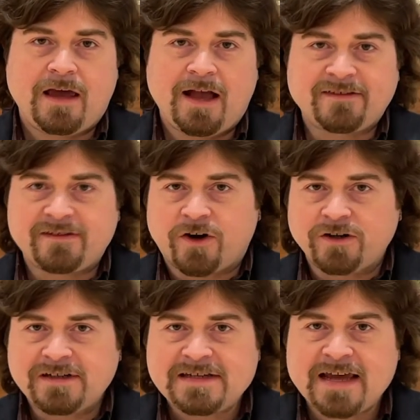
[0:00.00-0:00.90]
and start
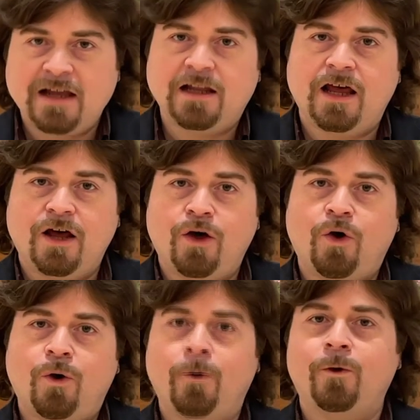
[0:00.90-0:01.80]
to tell a
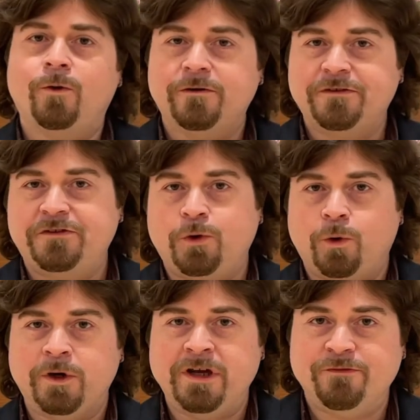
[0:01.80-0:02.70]
whole
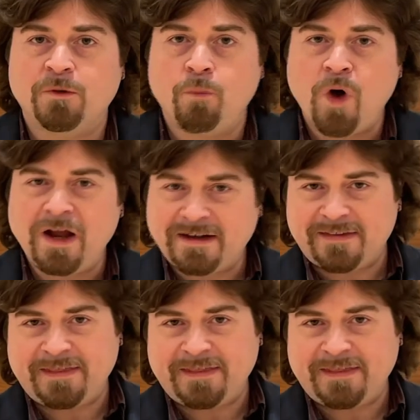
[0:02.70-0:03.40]
story from what